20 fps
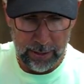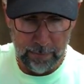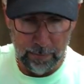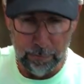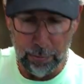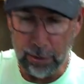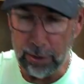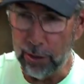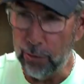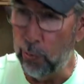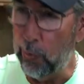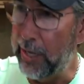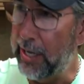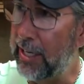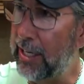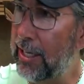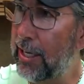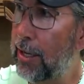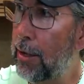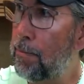bullet
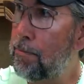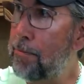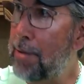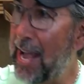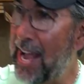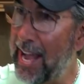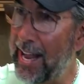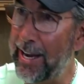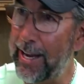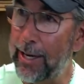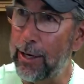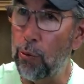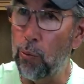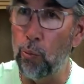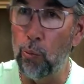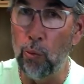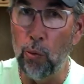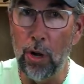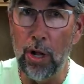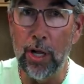weight, panic,
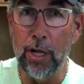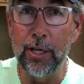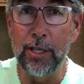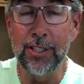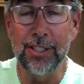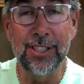run,